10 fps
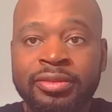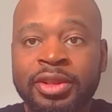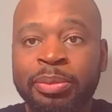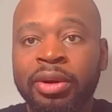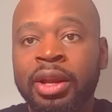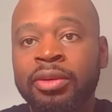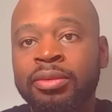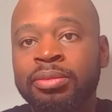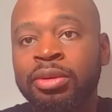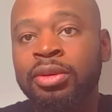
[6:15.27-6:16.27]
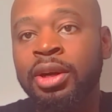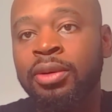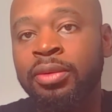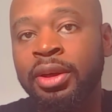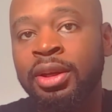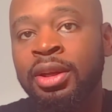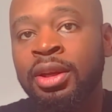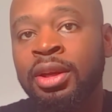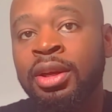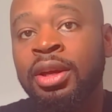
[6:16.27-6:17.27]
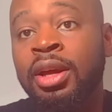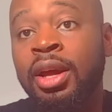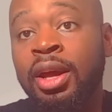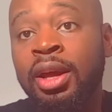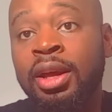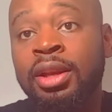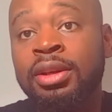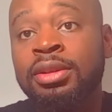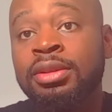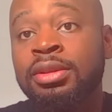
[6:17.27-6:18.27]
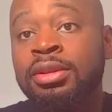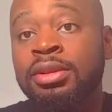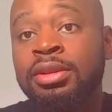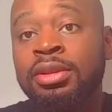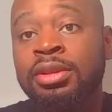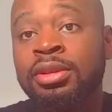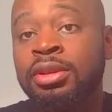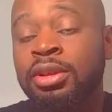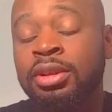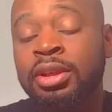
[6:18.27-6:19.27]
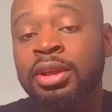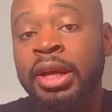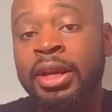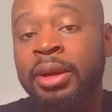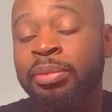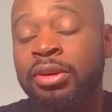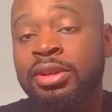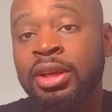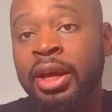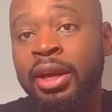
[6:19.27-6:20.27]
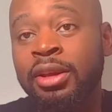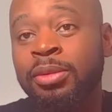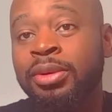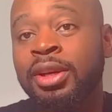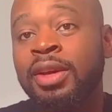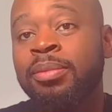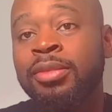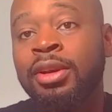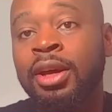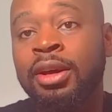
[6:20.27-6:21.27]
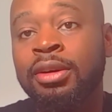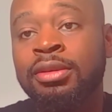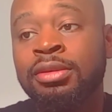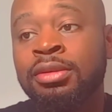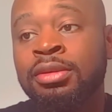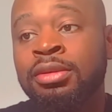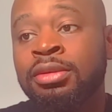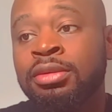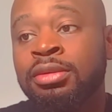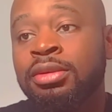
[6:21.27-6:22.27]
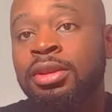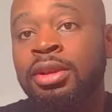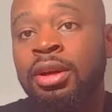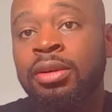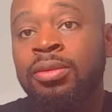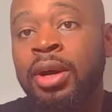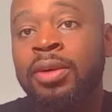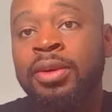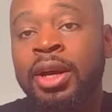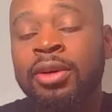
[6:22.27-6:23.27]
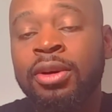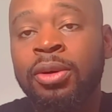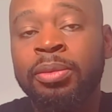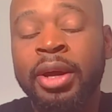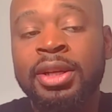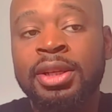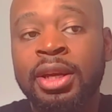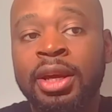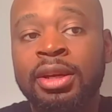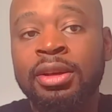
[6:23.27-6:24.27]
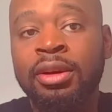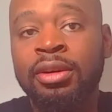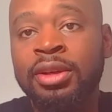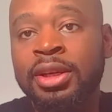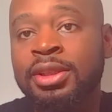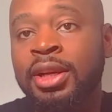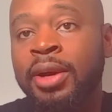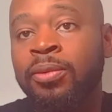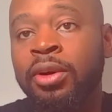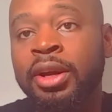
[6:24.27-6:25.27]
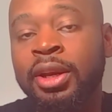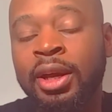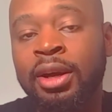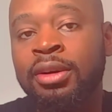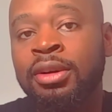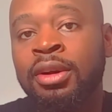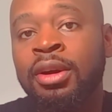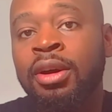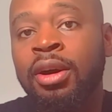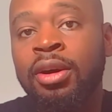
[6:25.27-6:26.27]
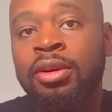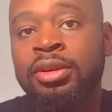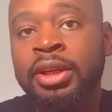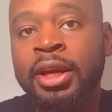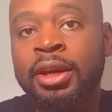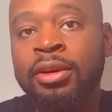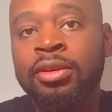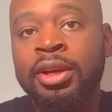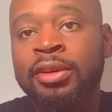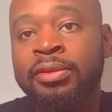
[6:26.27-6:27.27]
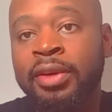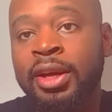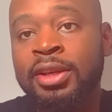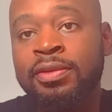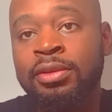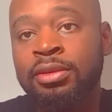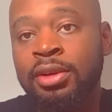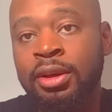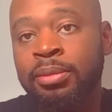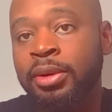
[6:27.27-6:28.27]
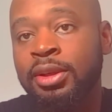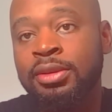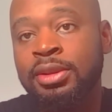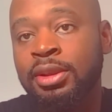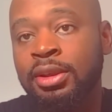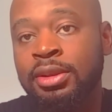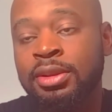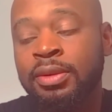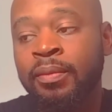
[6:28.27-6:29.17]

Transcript: you probably broke up with and you look at that person like you beneath me now. You know, why would I go back to that? You know, that's like working out all day and go eat fast food. That don't make no sense.